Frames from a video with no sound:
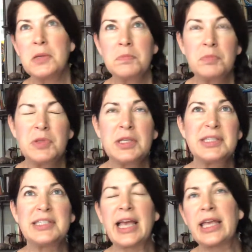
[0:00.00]
the
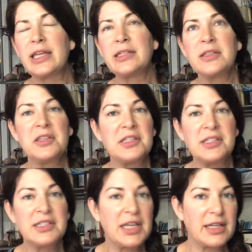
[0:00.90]
2nd and the
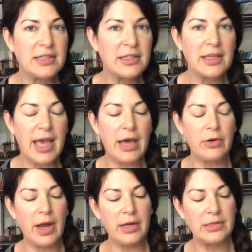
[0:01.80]
6th
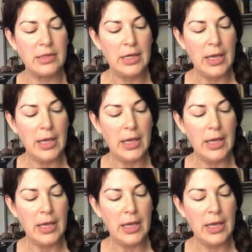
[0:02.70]
cataracts.